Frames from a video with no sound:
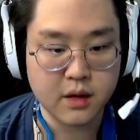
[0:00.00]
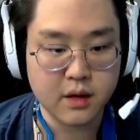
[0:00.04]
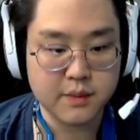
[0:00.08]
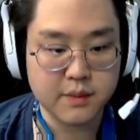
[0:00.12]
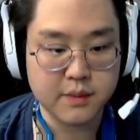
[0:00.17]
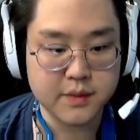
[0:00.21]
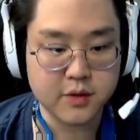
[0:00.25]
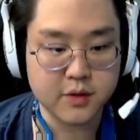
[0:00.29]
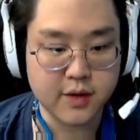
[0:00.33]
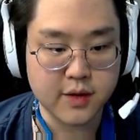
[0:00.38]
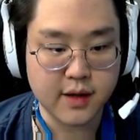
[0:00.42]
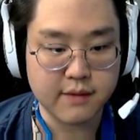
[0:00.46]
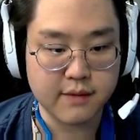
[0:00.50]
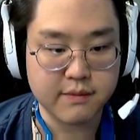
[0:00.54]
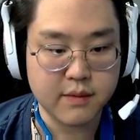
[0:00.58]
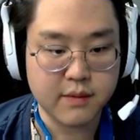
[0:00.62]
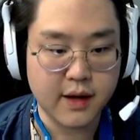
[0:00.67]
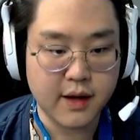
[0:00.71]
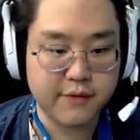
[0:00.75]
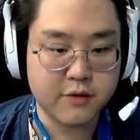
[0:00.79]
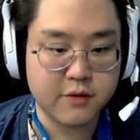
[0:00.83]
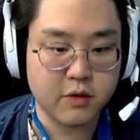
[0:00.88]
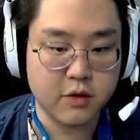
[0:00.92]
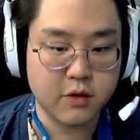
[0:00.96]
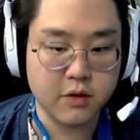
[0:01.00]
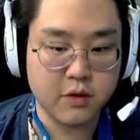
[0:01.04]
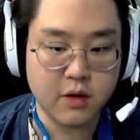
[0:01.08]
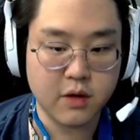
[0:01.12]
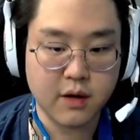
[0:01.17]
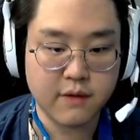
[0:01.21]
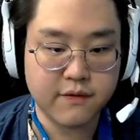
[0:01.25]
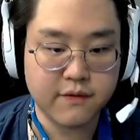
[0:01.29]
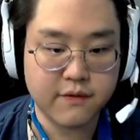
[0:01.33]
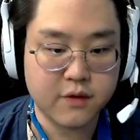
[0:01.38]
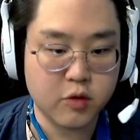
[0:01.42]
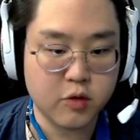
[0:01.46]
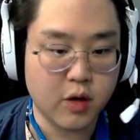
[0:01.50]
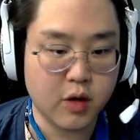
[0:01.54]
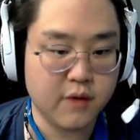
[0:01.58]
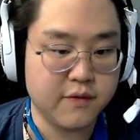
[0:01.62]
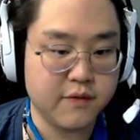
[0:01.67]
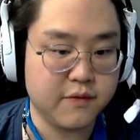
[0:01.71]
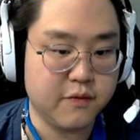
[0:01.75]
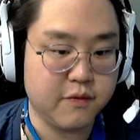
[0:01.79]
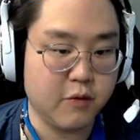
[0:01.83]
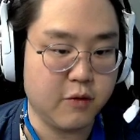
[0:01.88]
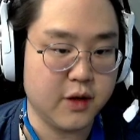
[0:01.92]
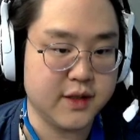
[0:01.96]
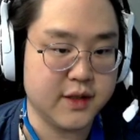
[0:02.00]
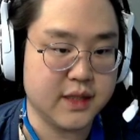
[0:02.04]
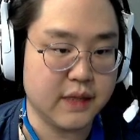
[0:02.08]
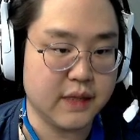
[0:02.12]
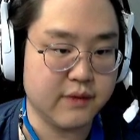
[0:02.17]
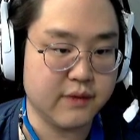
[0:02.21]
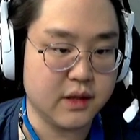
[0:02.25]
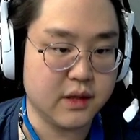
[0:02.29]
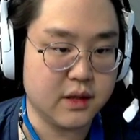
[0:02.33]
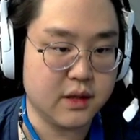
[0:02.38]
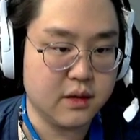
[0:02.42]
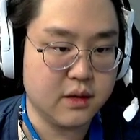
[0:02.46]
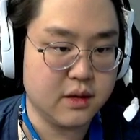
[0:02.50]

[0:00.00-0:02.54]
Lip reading: So yeah, after the nerf, 12-1-7